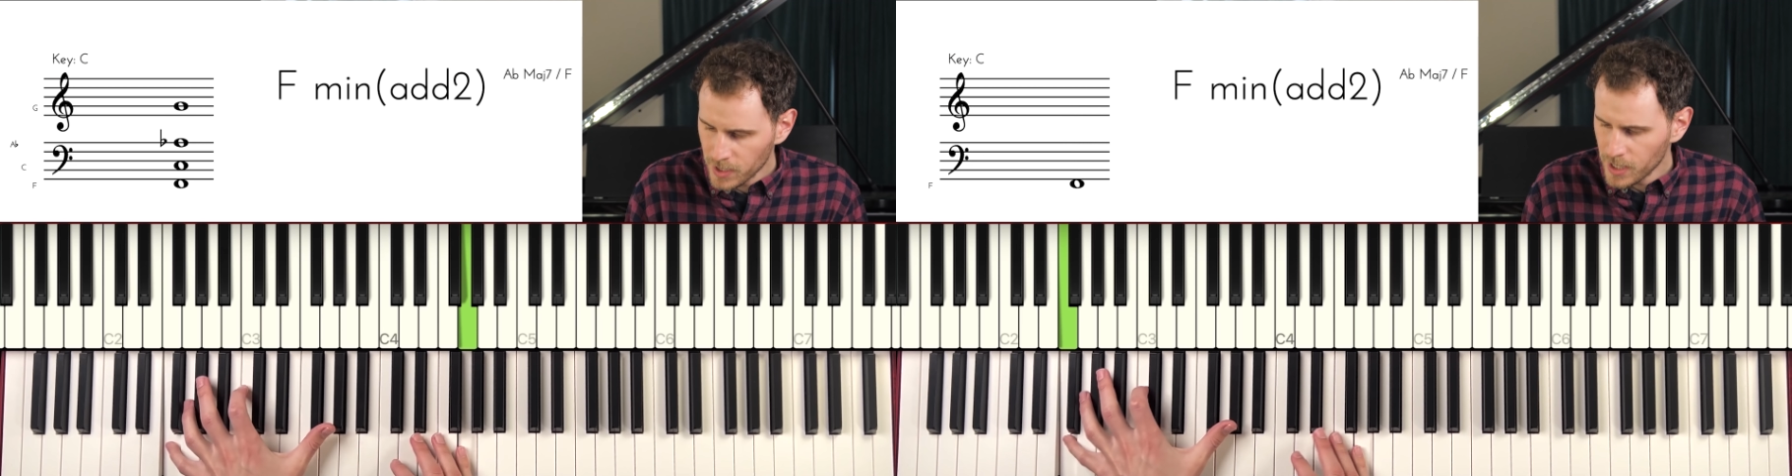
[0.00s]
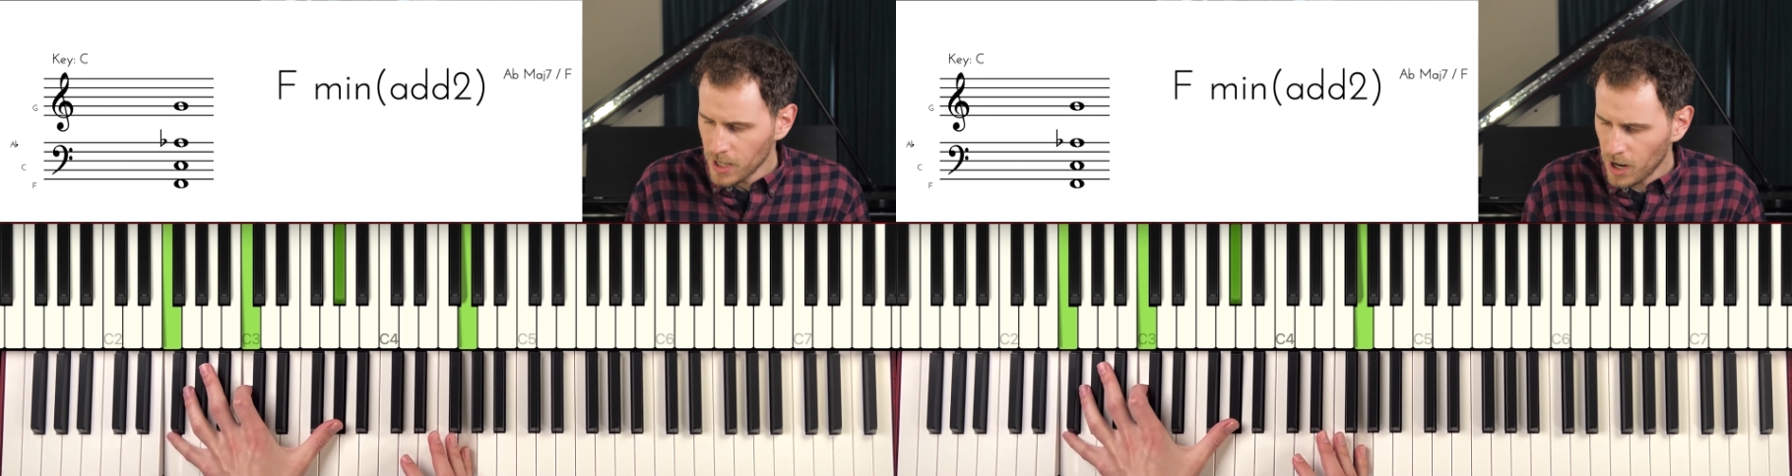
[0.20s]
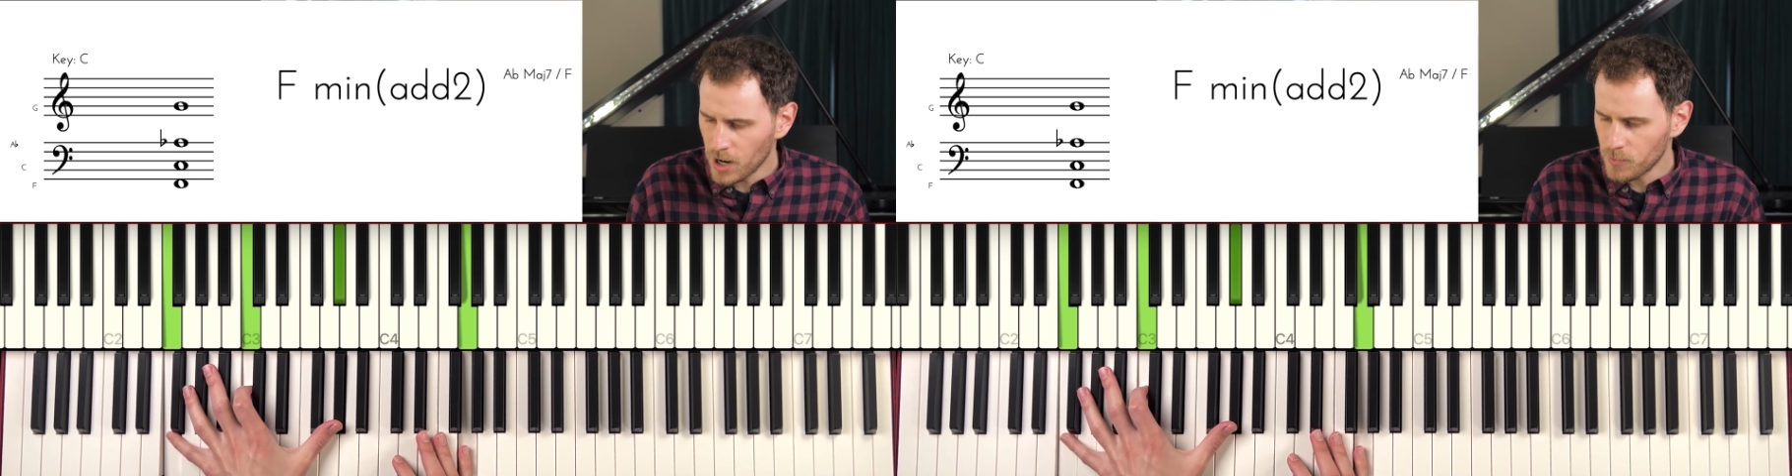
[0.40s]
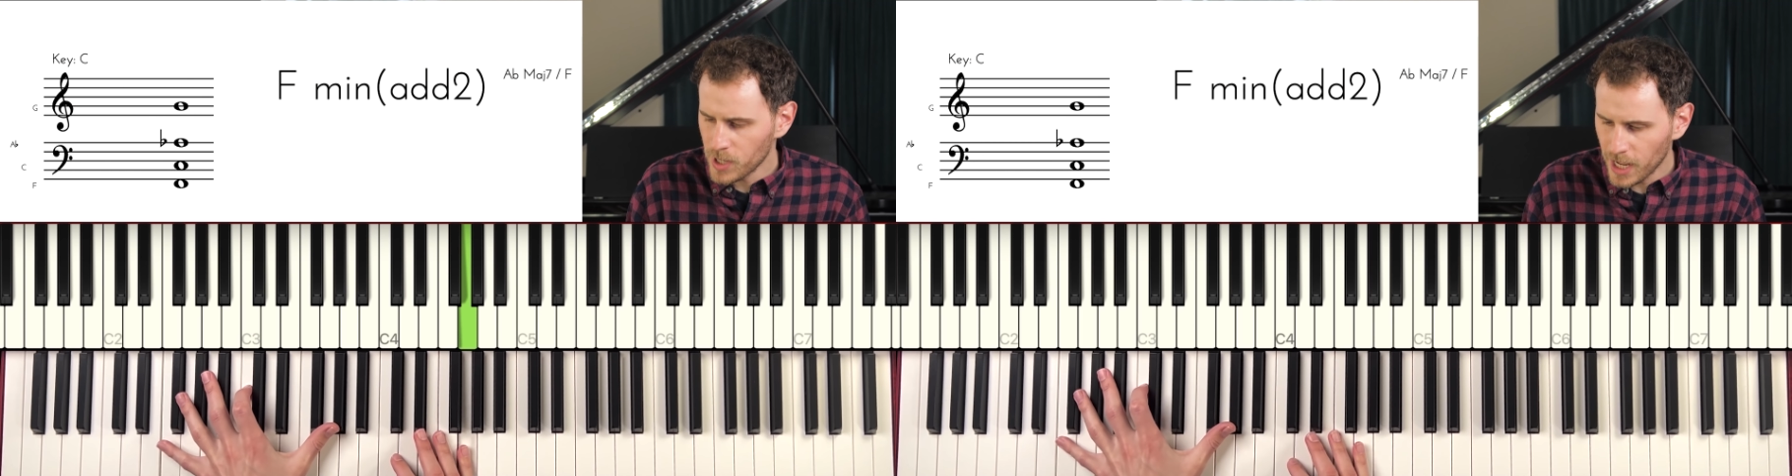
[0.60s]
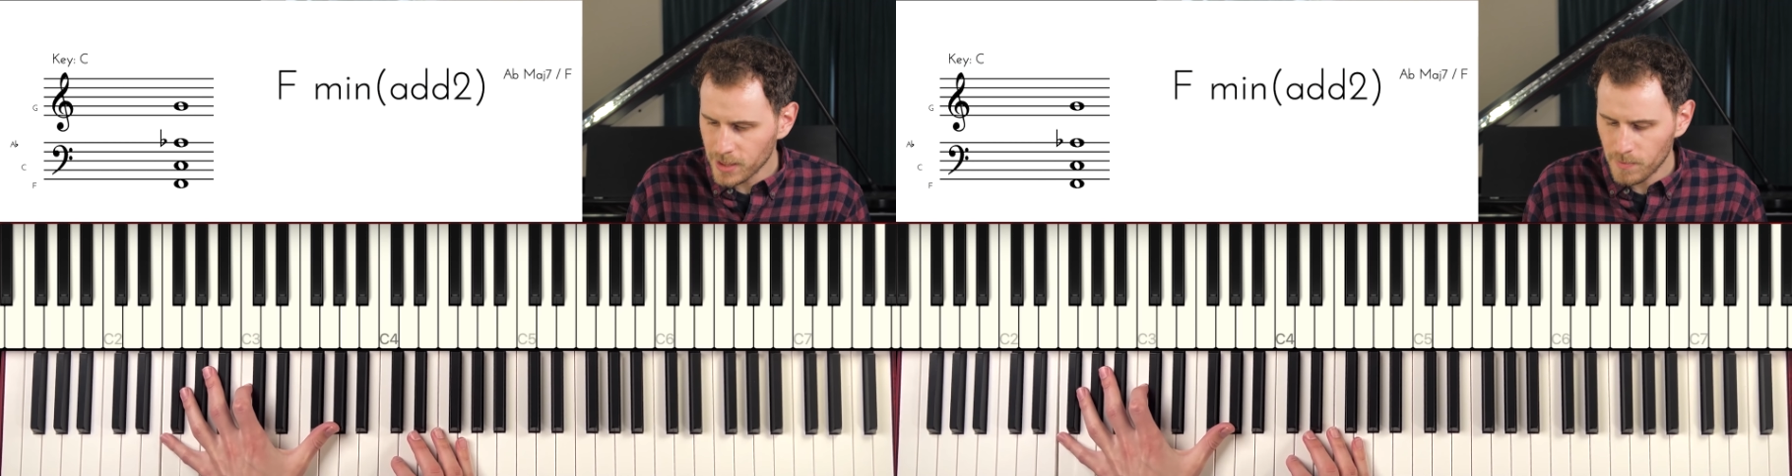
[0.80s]
All right, we
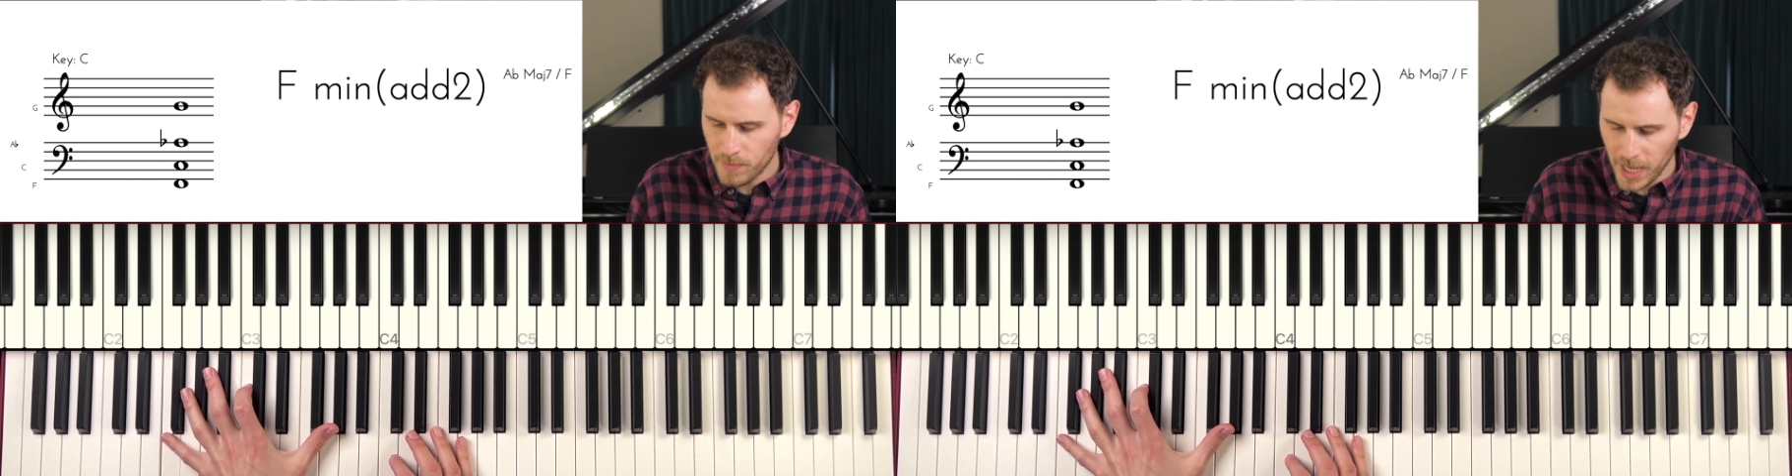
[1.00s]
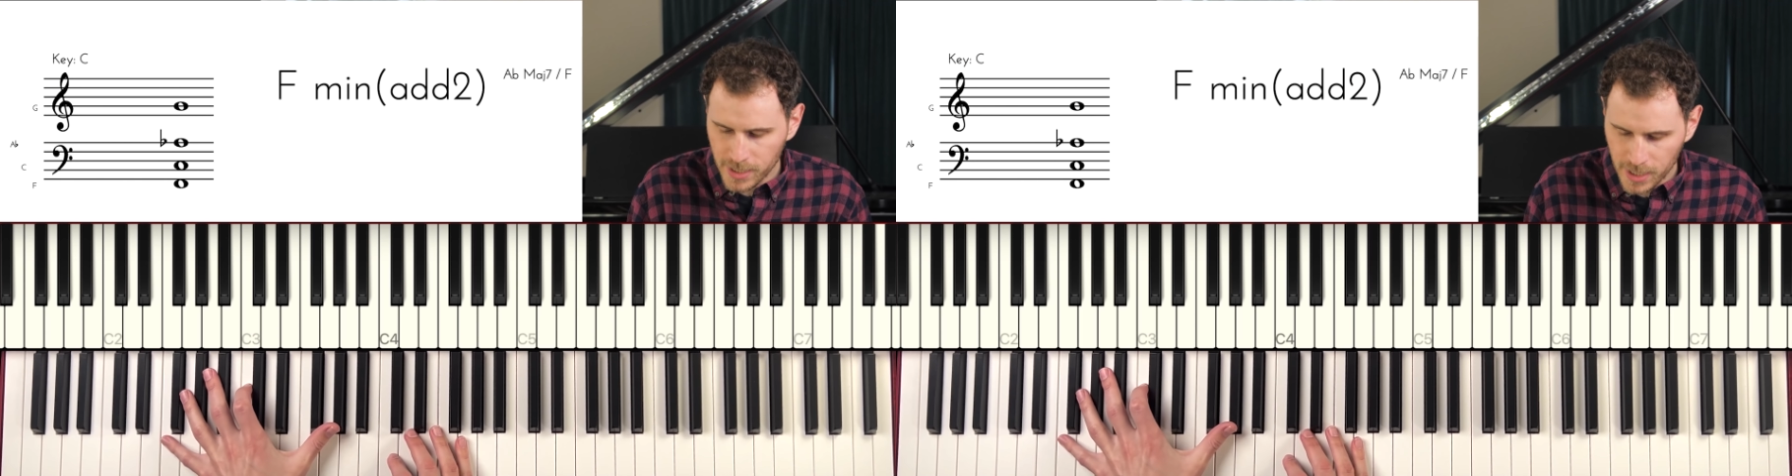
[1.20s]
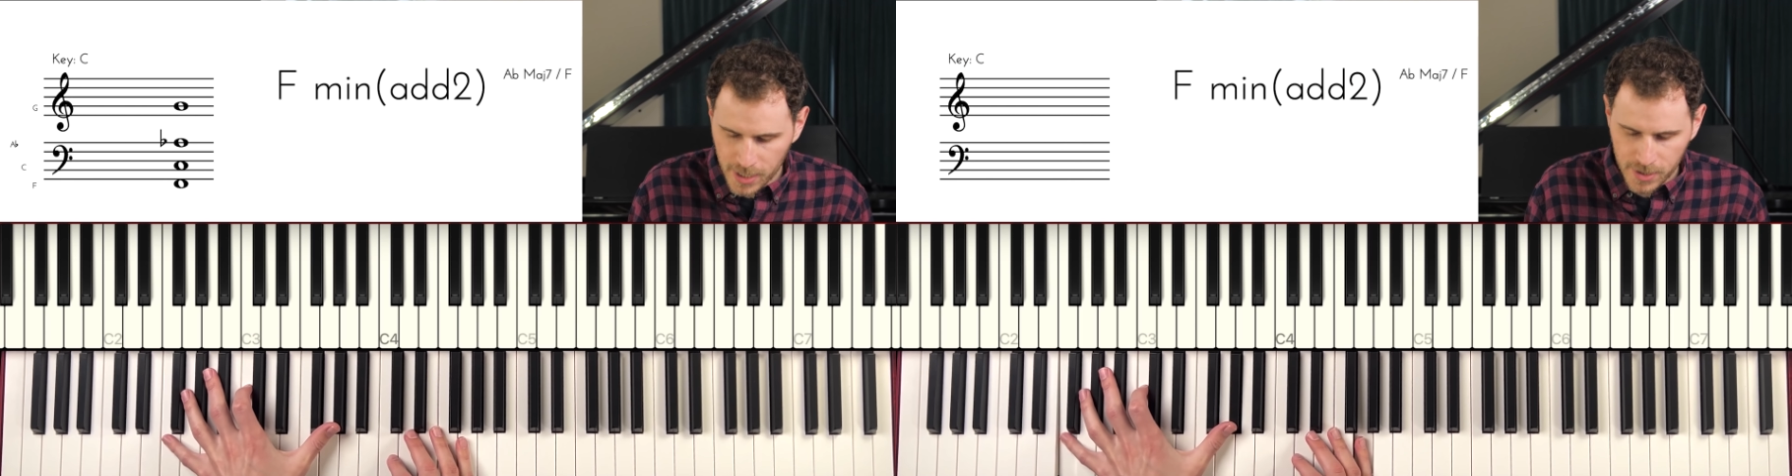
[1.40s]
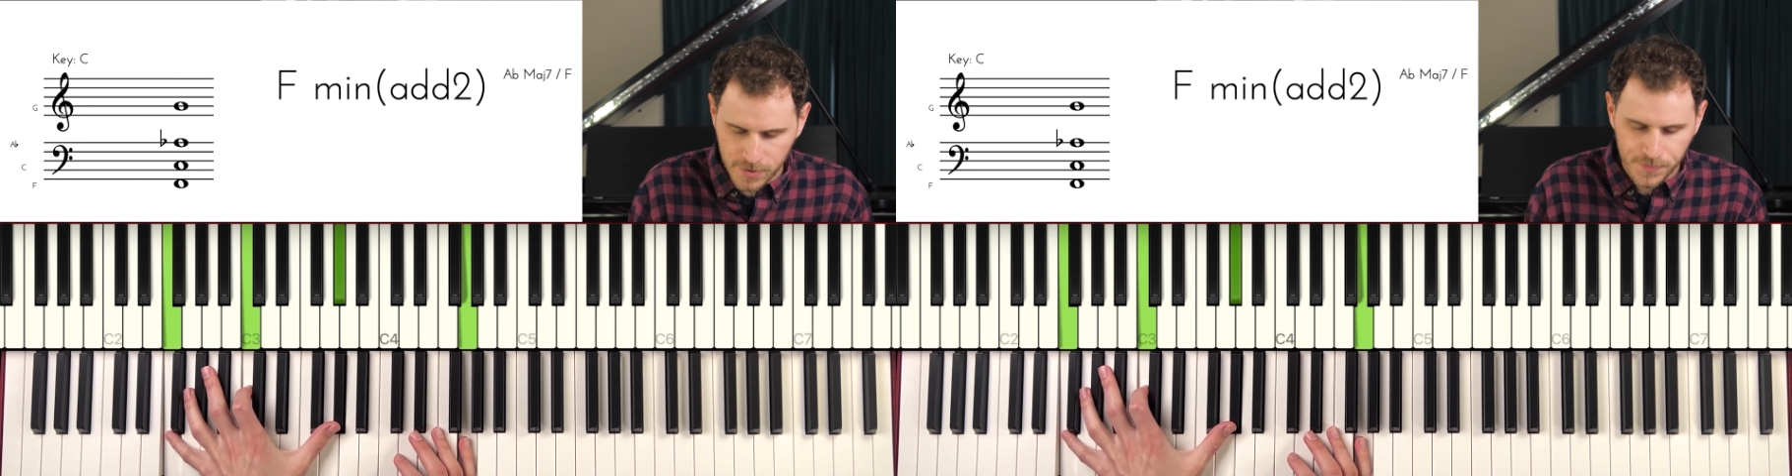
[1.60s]
got the basics.